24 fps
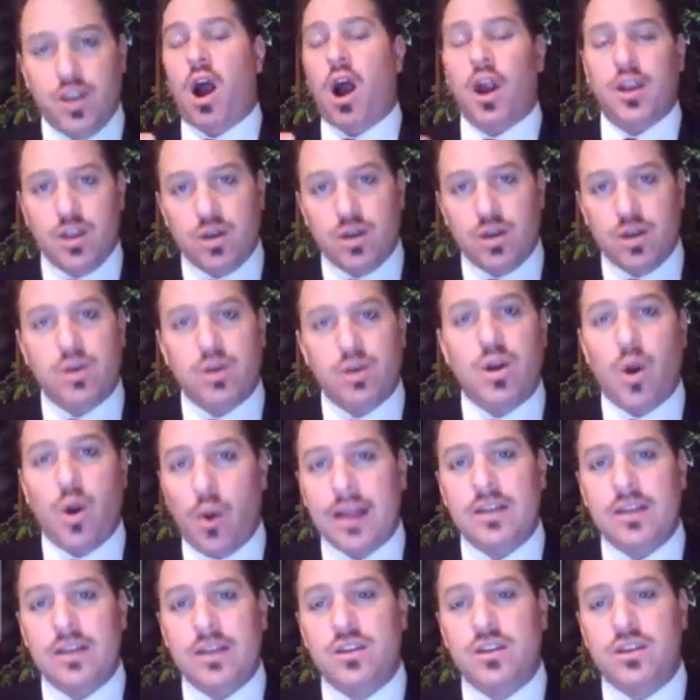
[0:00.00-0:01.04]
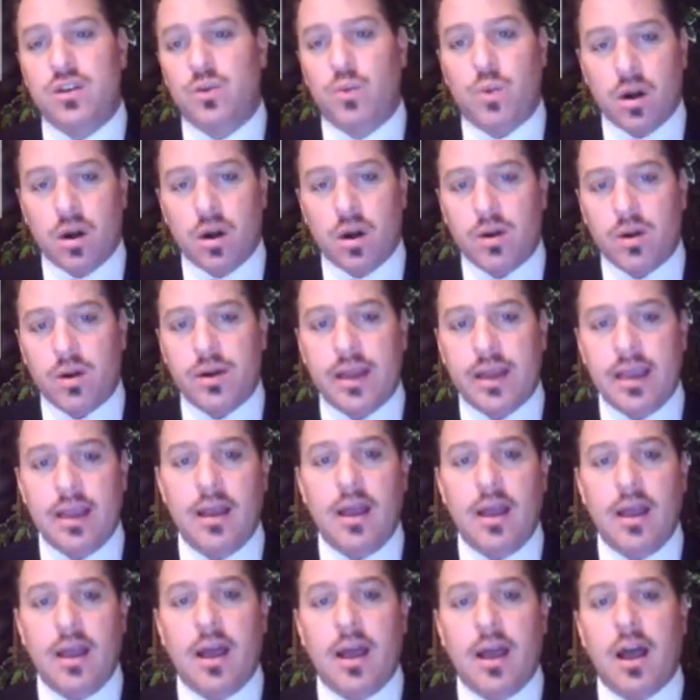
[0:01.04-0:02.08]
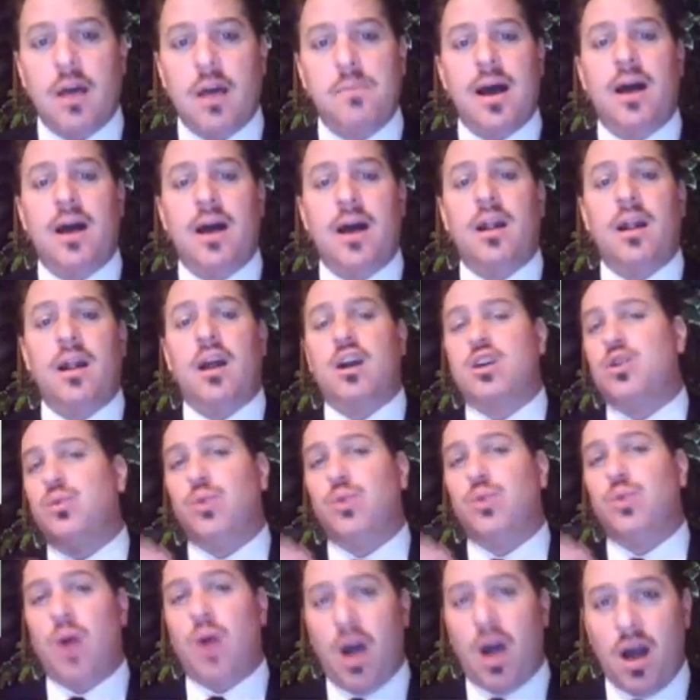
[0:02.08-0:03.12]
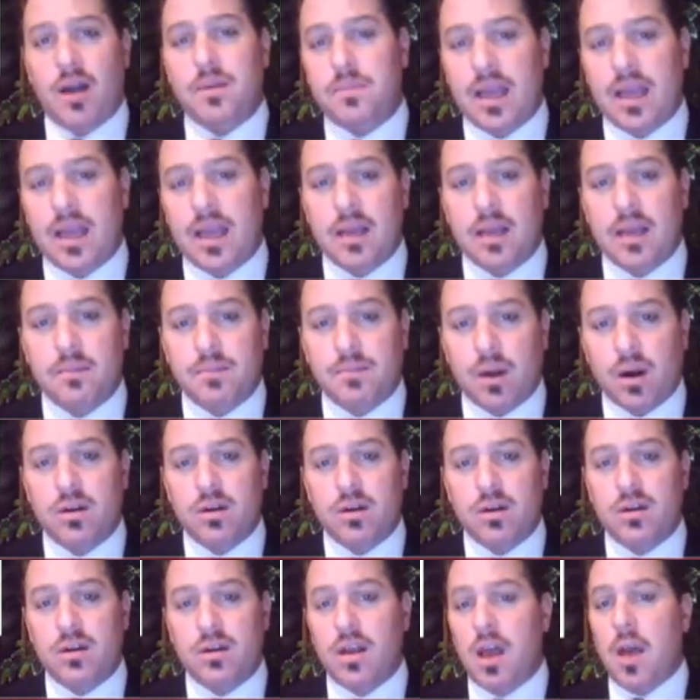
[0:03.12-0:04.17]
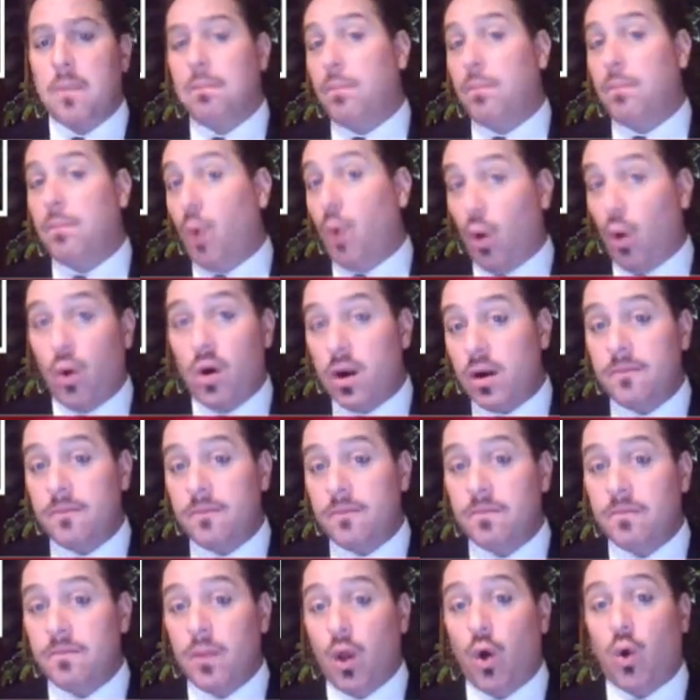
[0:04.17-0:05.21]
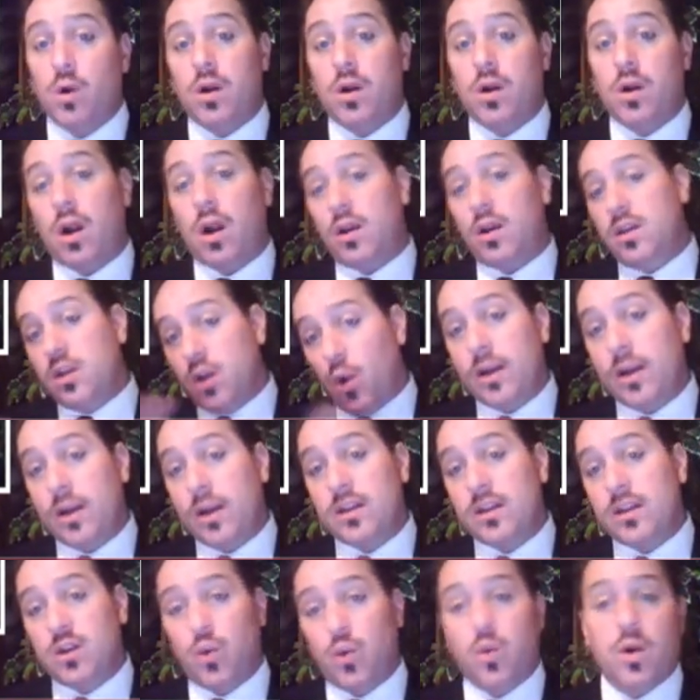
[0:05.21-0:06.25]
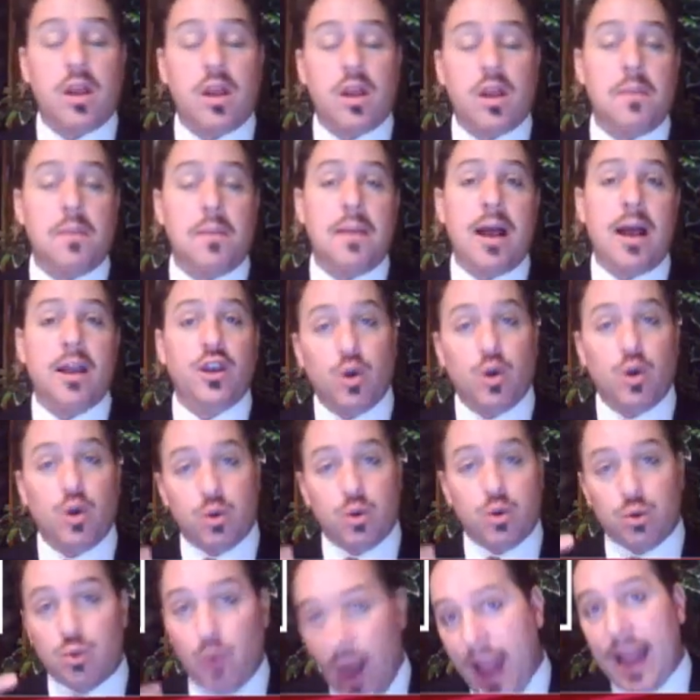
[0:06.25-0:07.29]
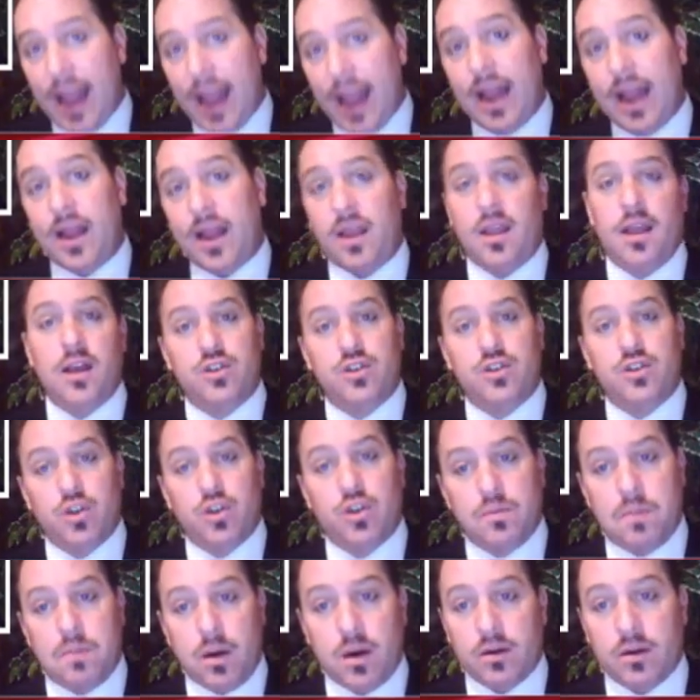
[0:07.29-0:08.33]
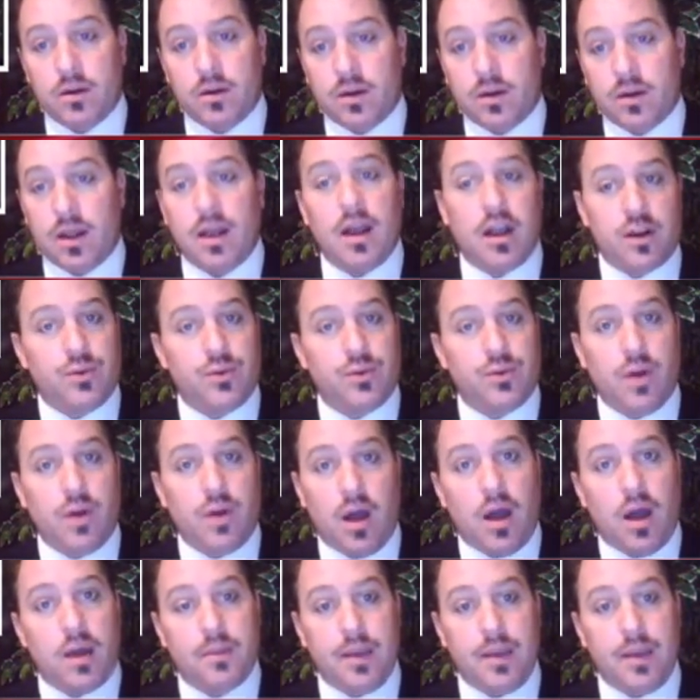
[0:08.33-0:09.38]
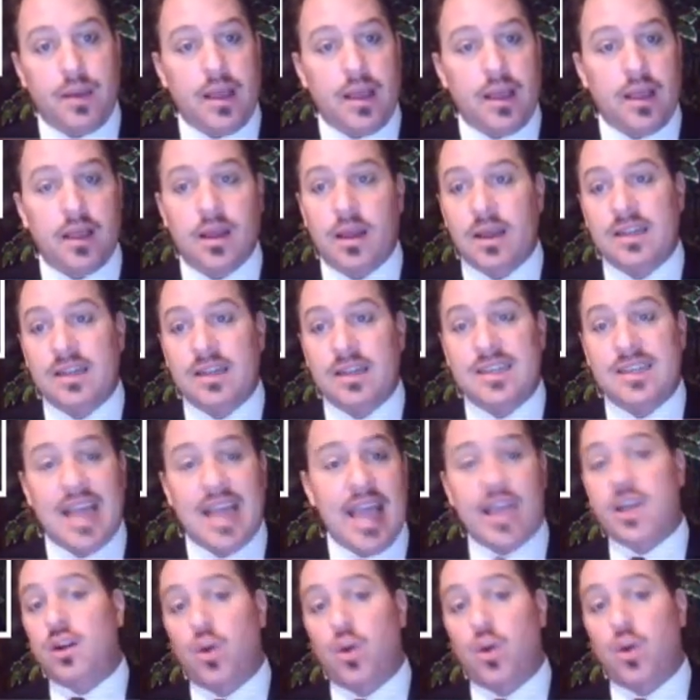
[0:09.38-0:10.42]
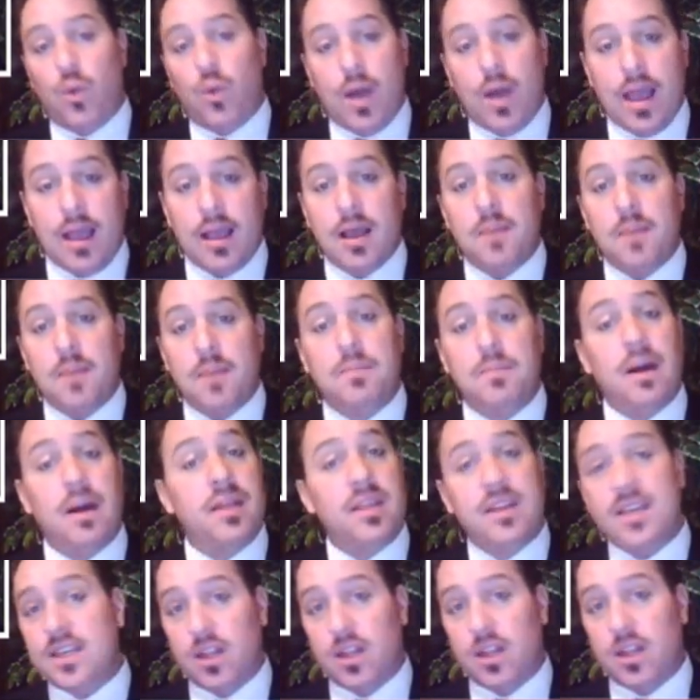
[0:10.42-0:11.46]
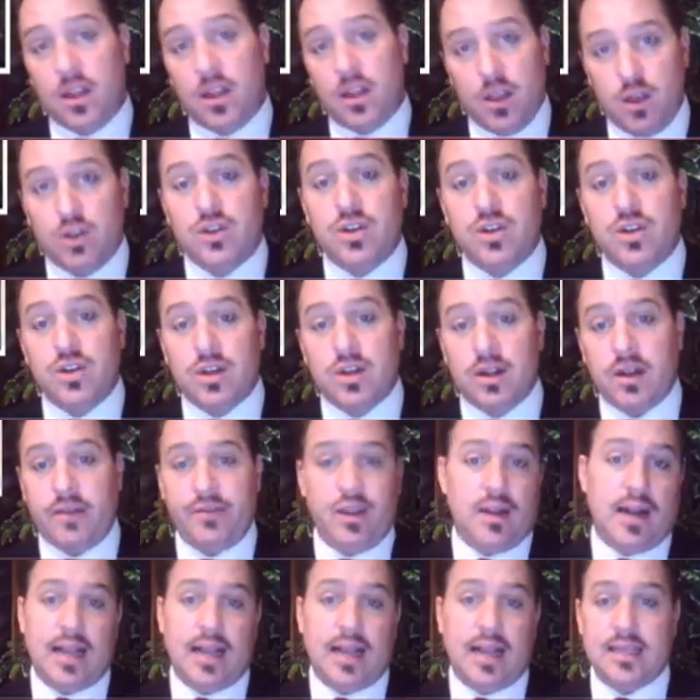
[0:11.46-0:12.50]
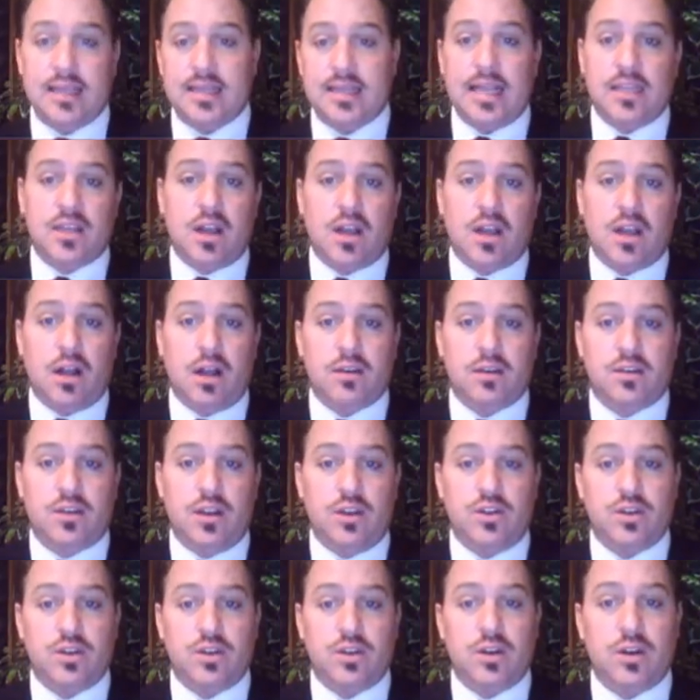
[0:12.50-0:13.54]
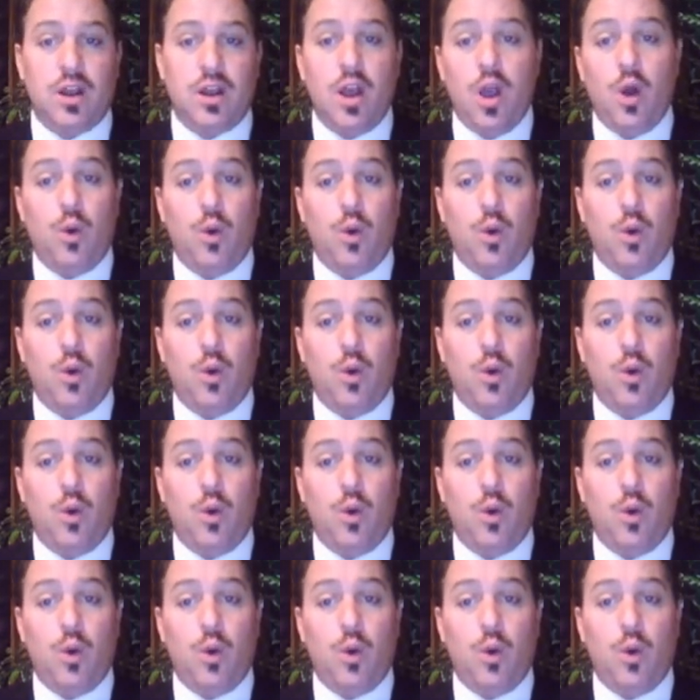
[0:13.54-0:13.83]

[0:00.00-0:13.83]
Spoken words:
are you going to worry about a Quran being burned more, or are you going to worry about your right to burn a Quran being taken away by the dissolution of the United States Constitution,